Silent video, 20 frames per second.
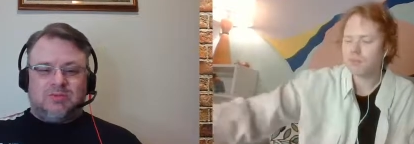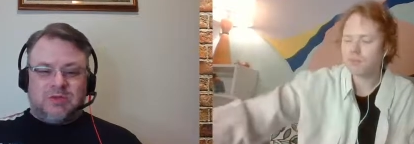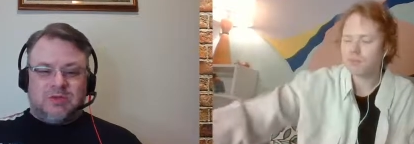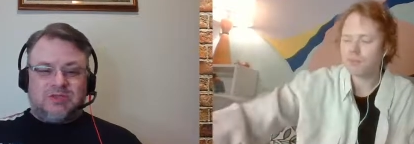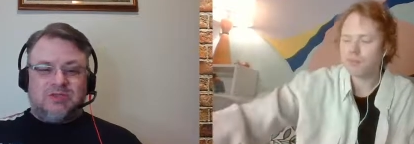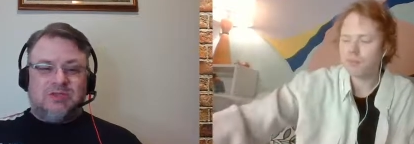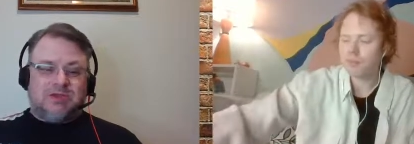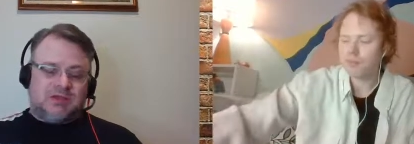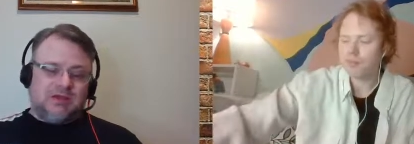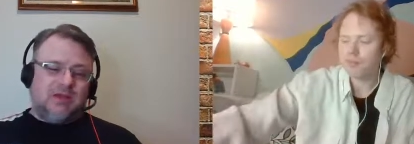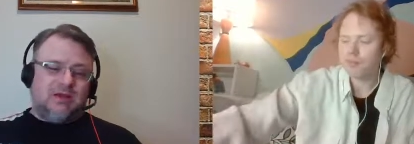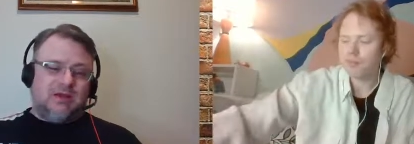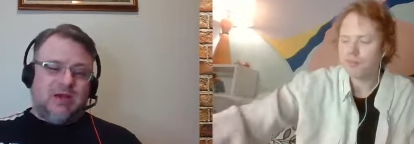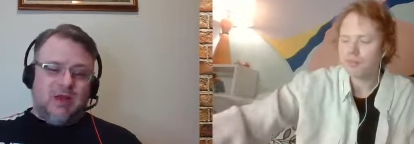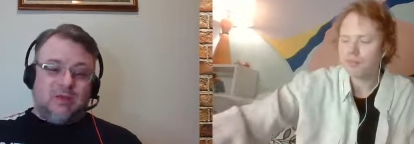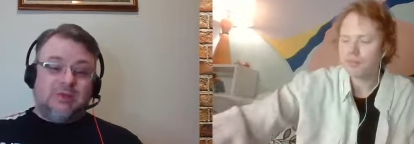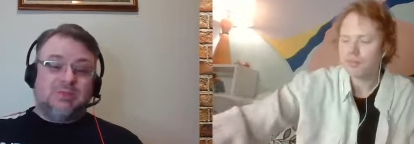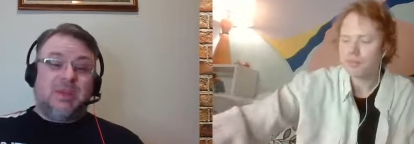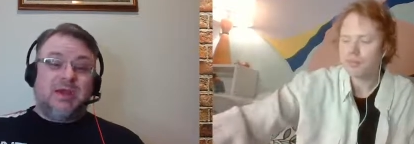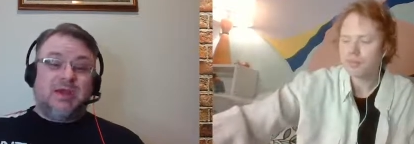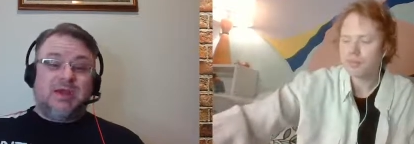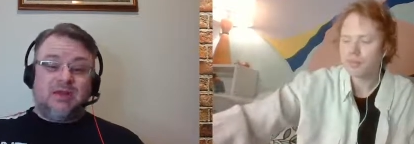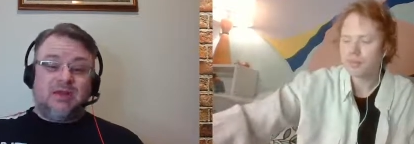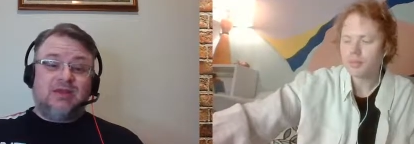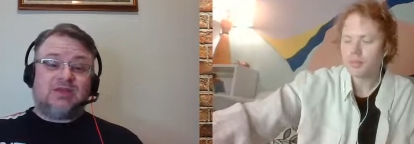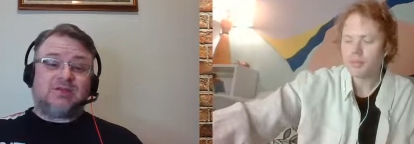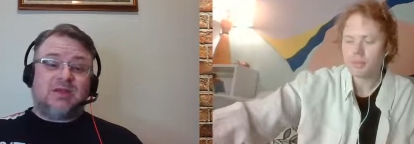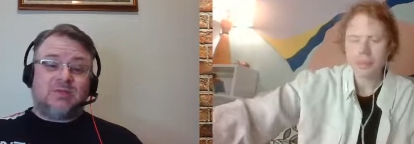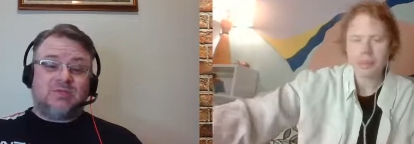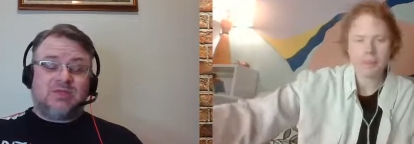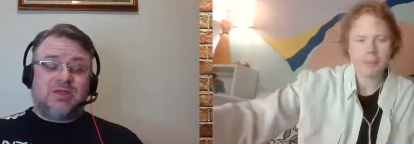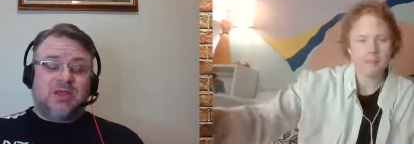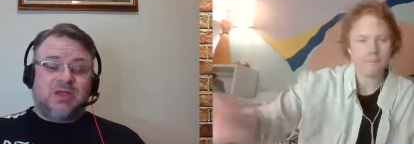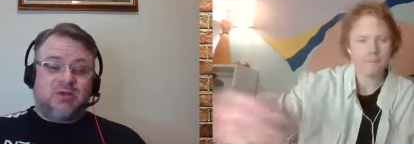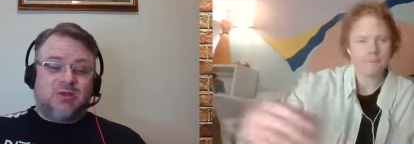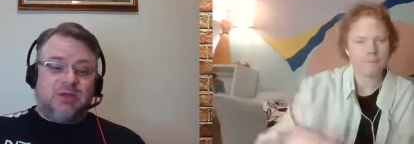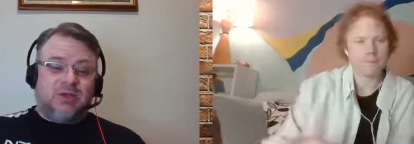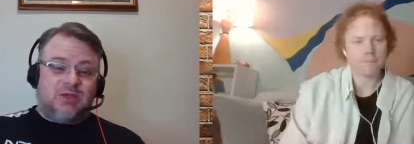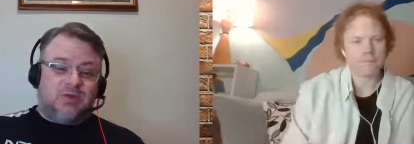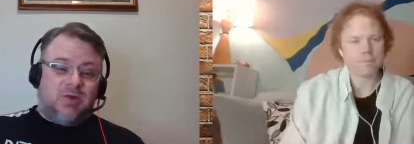Speaker 1: especially because I, I, was making the assumption that
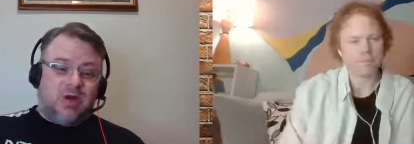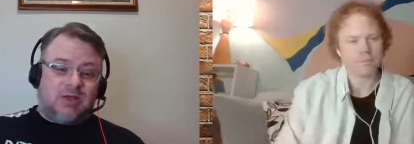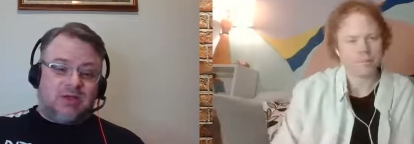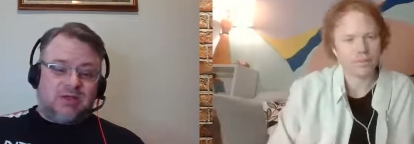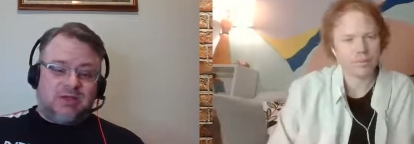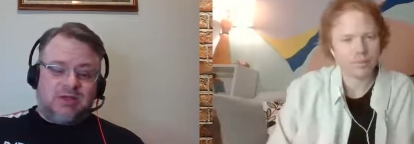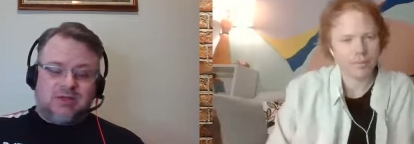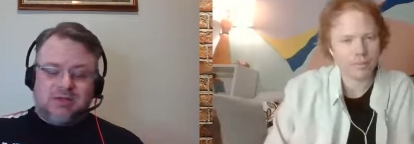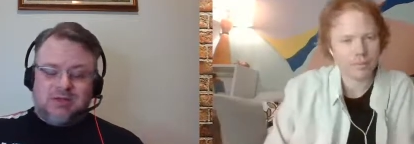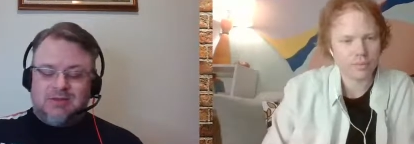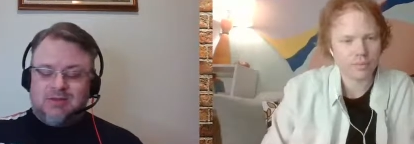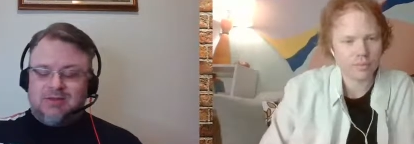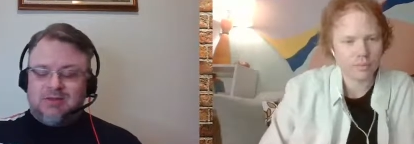you did direct it.